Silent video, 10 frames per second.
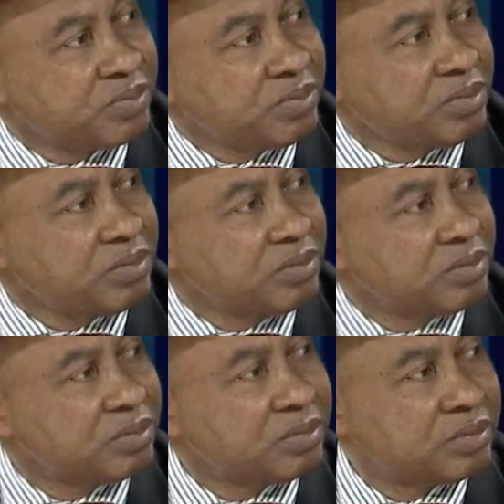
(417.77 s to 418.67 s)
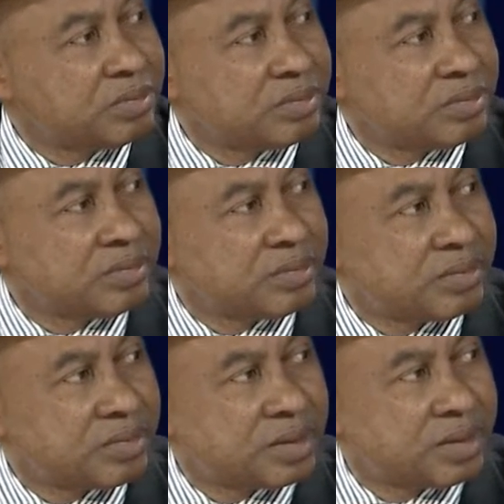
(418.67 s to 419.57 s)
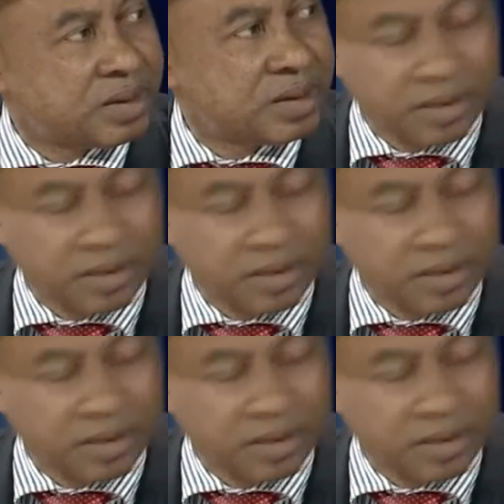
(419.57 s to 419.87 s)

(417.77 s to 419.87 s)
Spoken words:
of funding, because so I'm sure